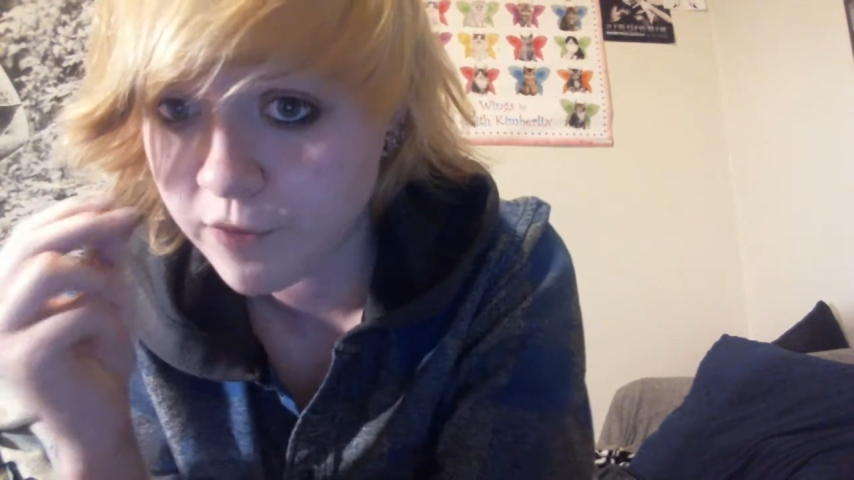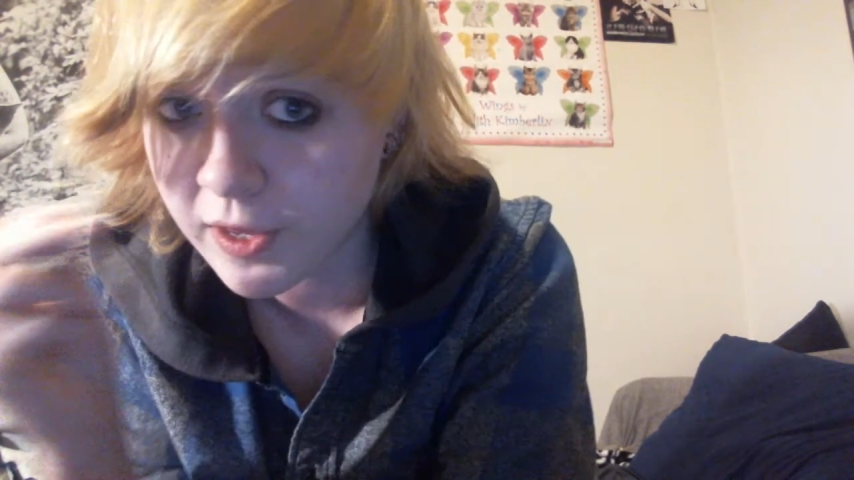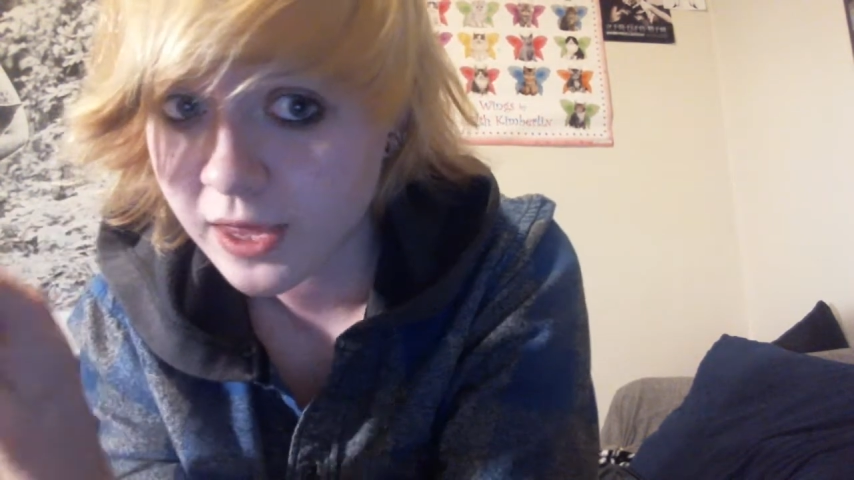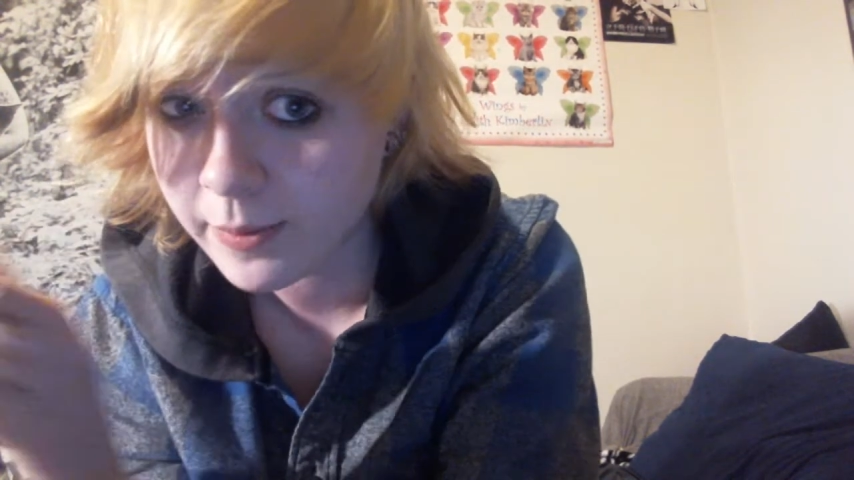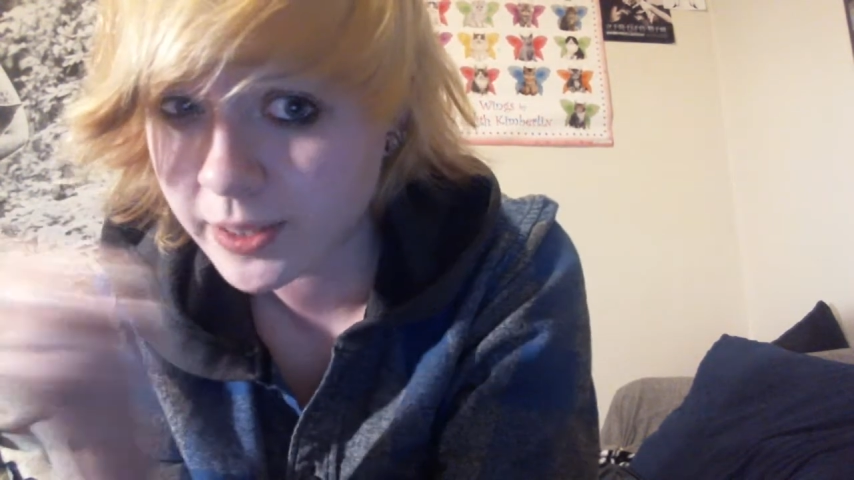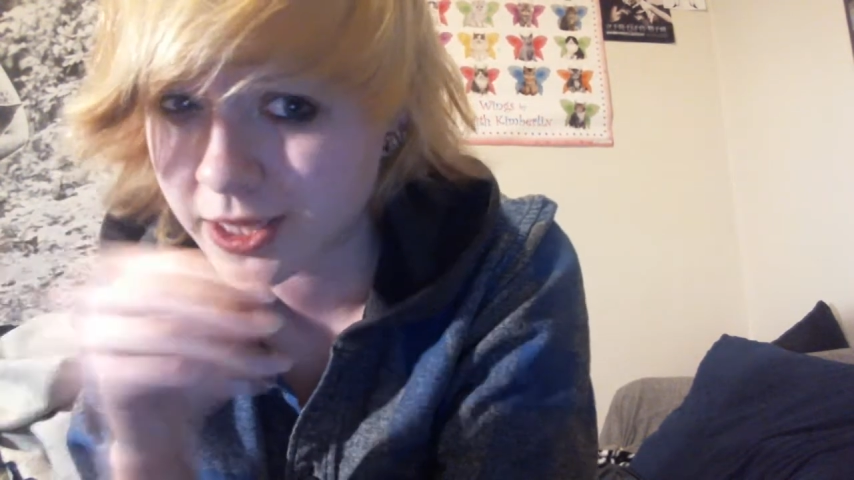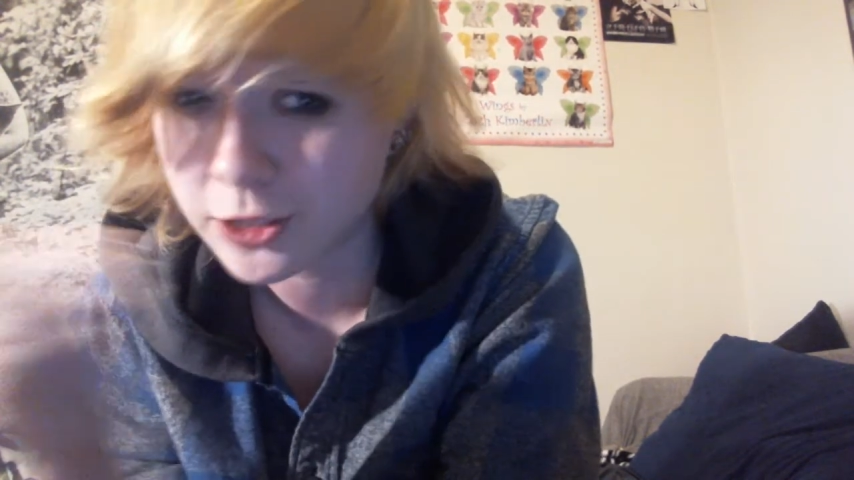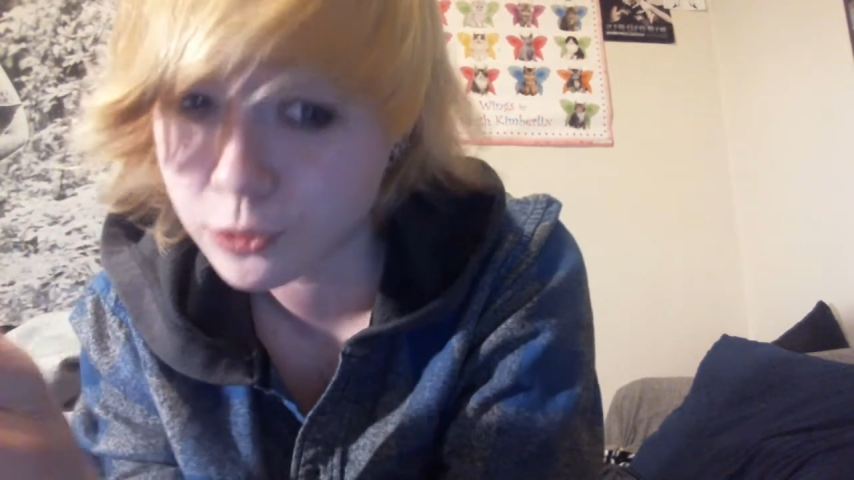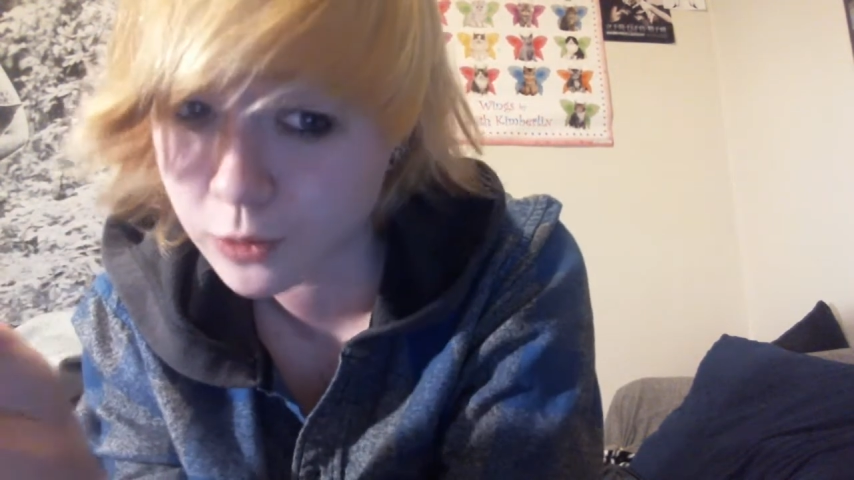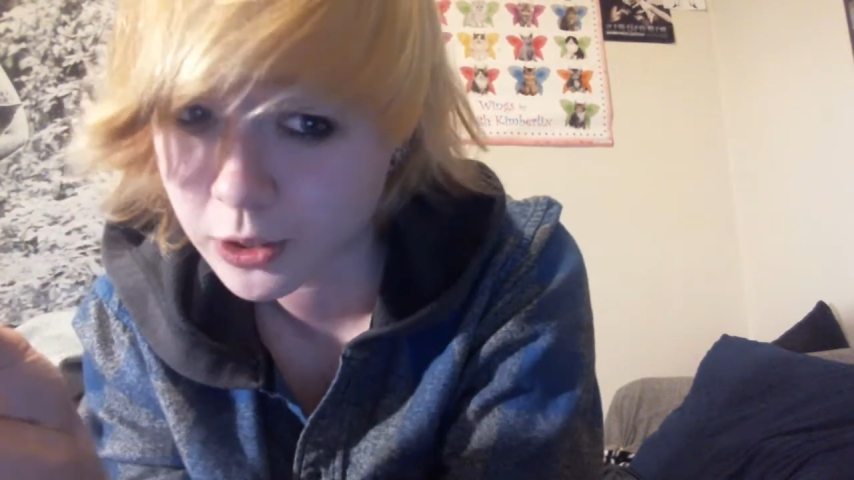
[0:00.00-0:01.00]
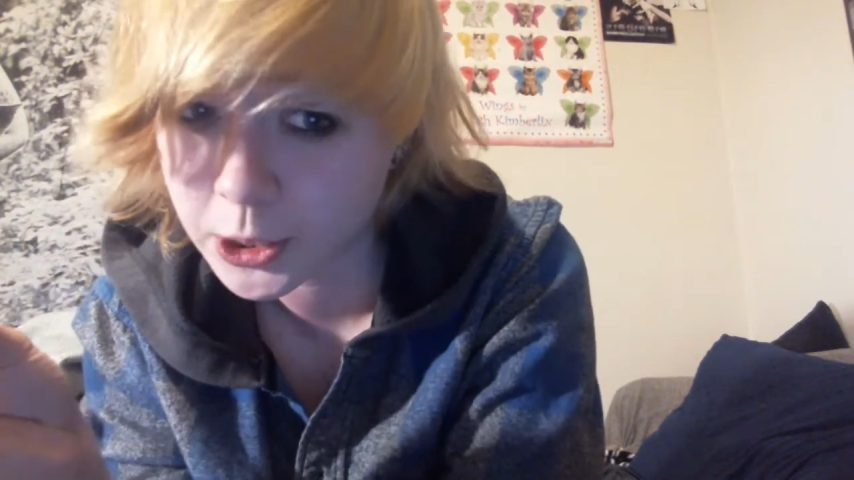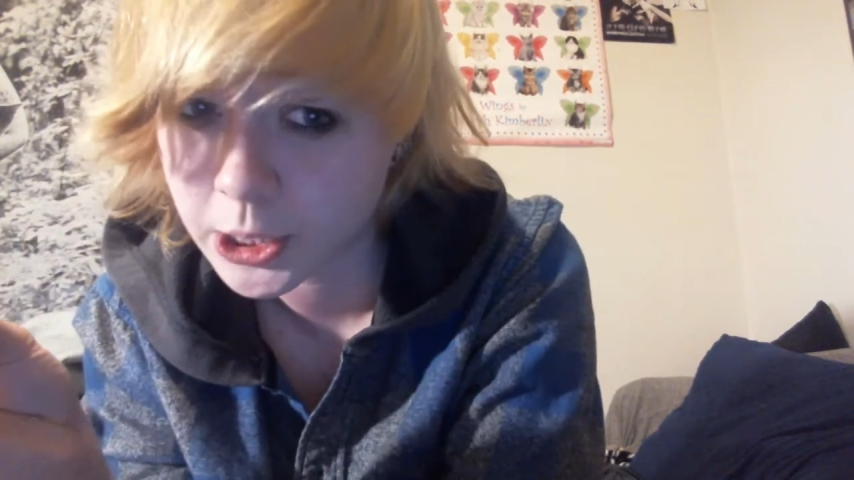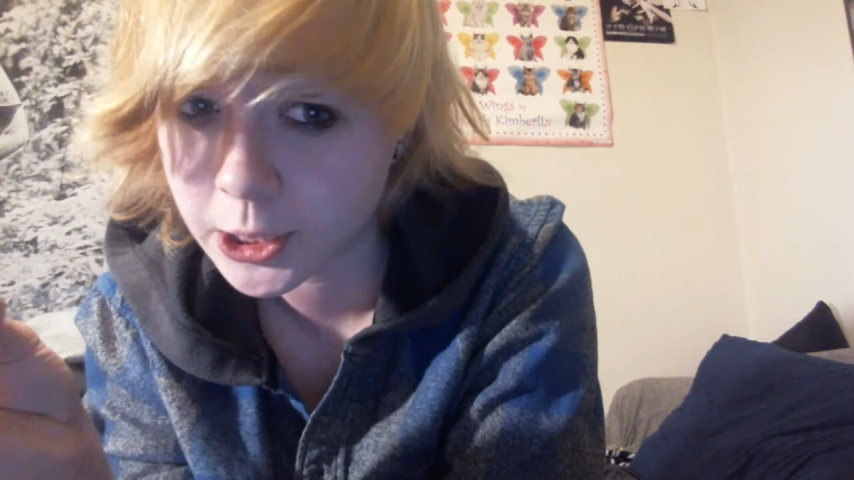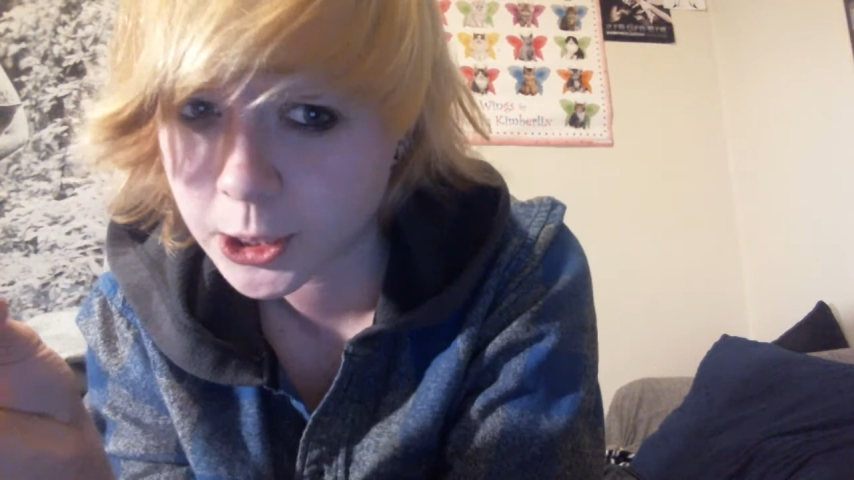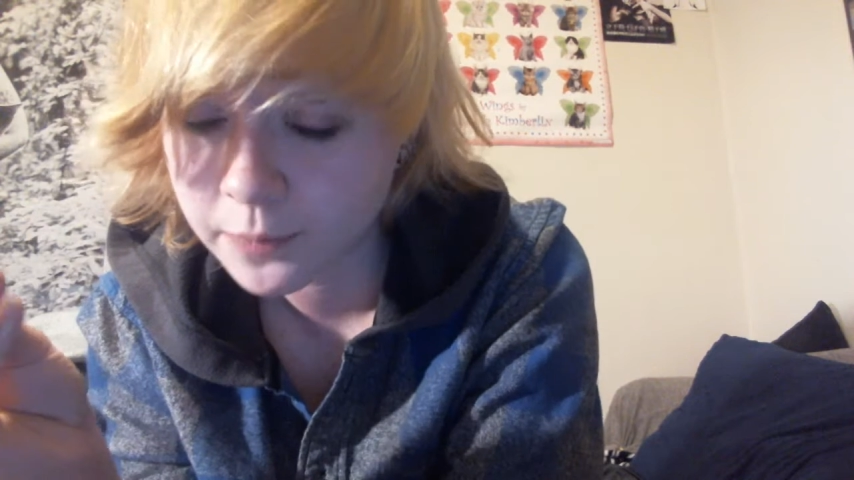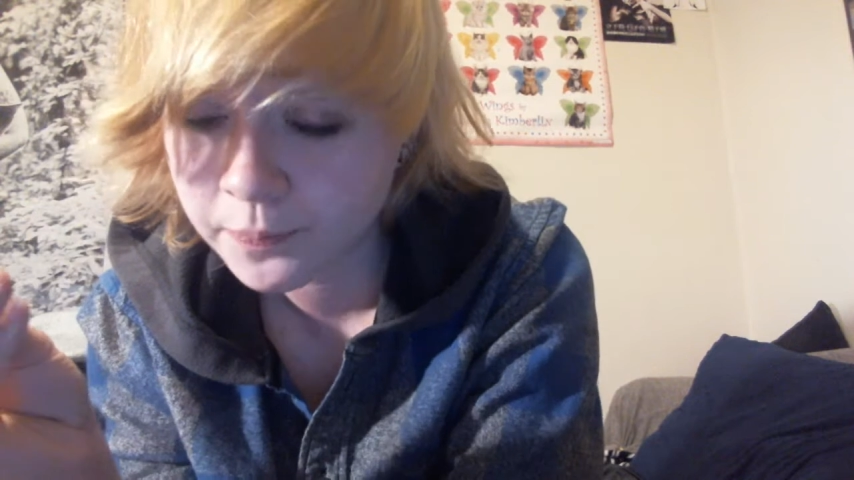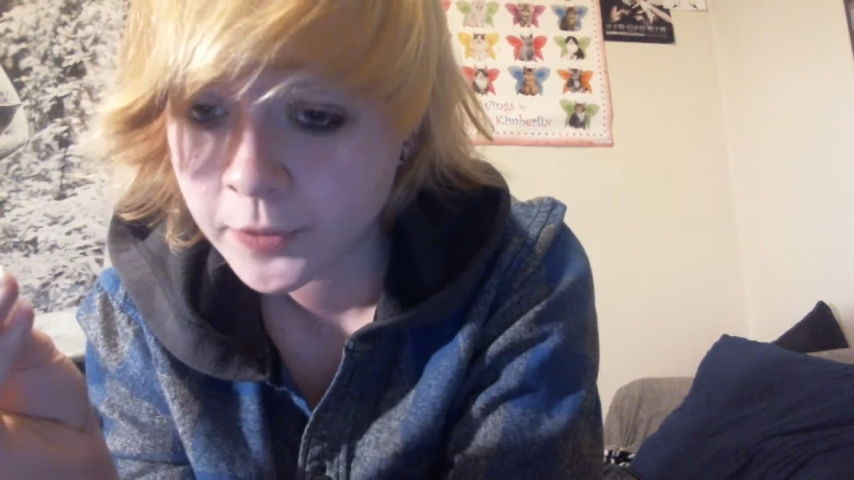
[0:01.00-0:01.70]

feed them and then do the water change.